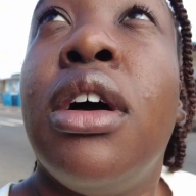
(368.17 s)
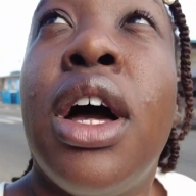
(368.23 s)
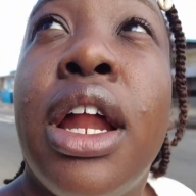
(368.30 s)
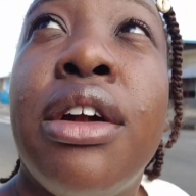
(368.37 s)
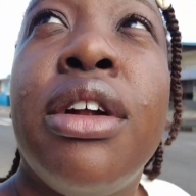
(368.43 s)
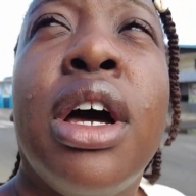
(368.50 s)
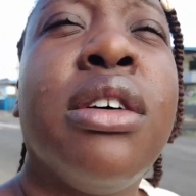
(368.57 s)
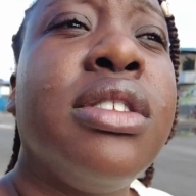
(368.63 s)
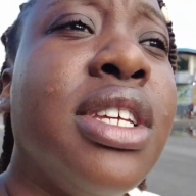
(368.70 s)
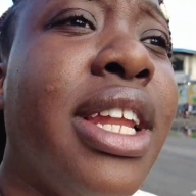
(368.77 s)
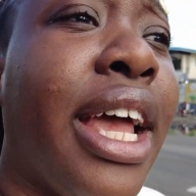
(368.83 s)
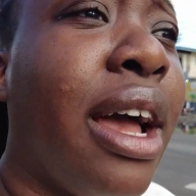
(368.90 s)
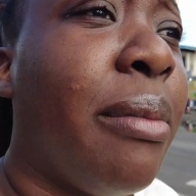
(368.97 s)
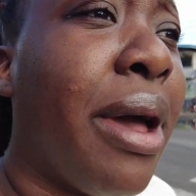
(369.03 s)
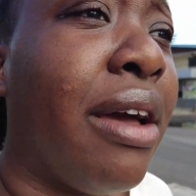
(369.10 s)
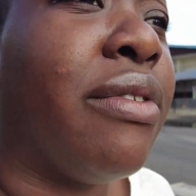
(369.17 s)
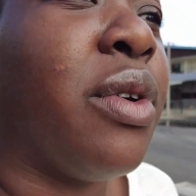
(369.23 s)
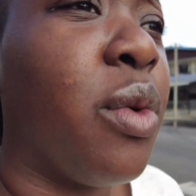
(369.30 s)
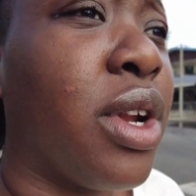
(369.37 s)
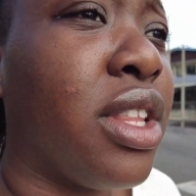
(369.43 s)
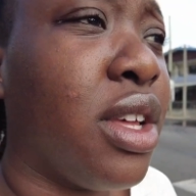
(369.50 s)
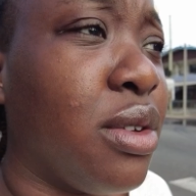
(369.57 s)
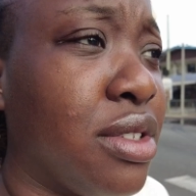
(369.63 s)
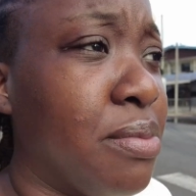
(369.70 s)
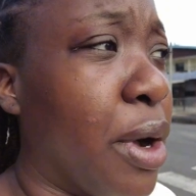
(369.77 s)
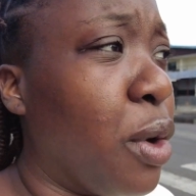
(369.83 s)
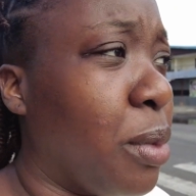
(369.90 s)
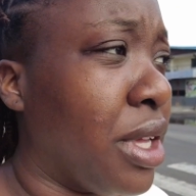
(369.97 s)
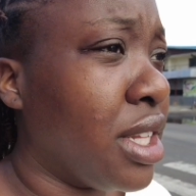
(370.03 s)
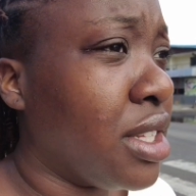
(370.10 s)
I don't know, today I'm having one of those
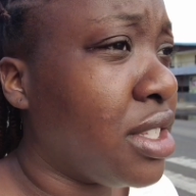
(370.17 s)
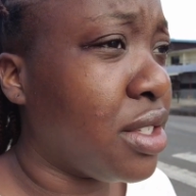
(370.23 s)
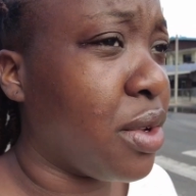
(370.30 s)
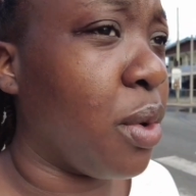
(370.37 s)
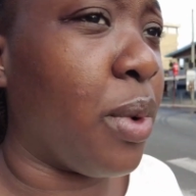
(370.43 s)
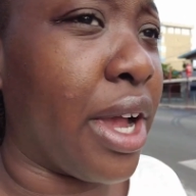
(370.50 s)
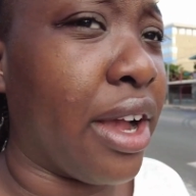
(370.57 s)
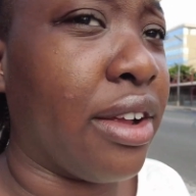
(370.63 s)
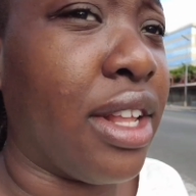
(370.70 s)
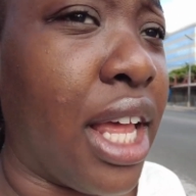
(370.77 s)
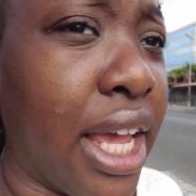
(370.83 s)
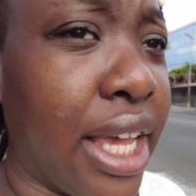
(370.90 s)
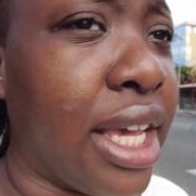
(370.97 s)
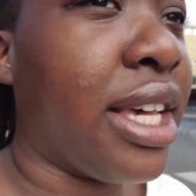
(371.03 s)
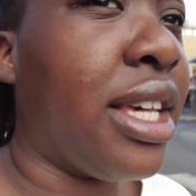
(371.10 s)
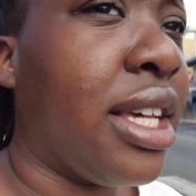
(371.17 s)
moments where like,